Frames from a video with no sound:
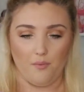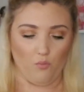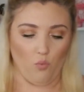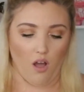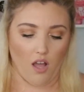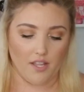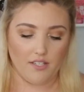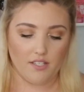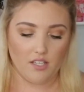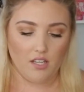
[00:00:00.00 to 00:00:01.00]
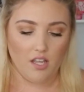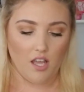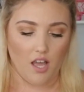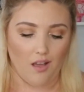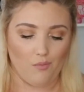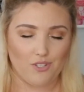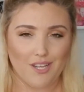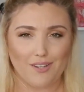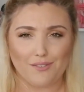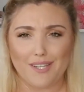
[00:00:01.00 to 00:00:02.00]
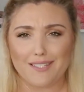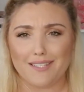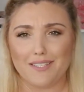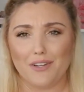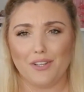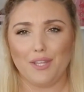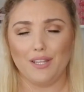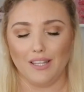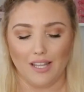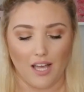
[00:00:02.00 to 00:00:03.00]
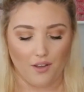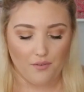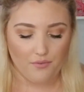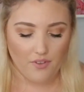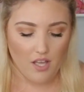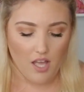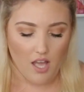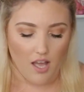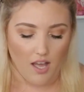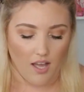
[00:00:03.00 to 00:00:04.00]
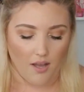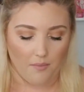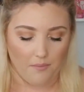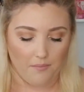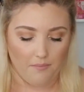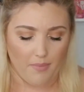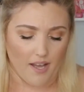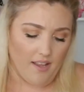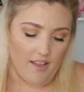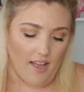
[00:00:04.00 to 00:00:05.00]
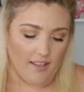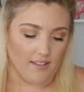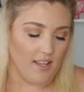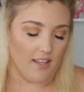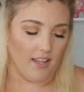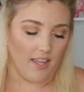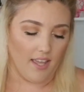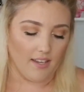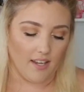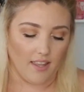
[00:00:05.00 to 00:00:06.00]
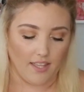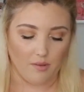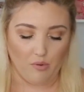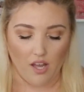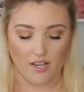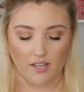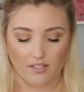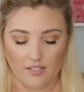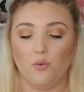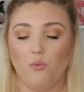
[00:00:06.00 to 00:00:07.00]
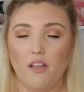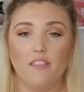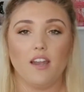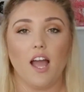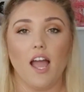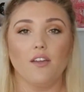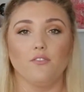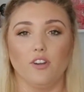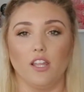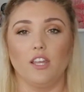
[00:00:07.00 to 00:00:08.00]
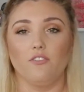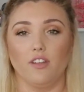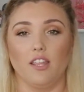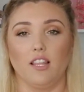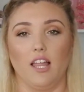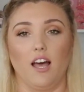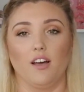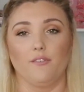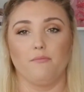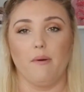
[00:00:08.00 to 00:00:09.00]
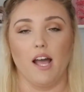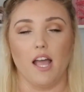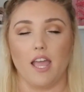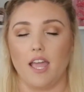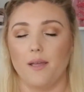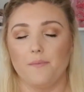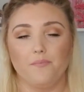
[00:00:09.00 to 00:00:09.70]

wand, which I don't necessarily love, but I like it and I like the product. The one that I really, really love, my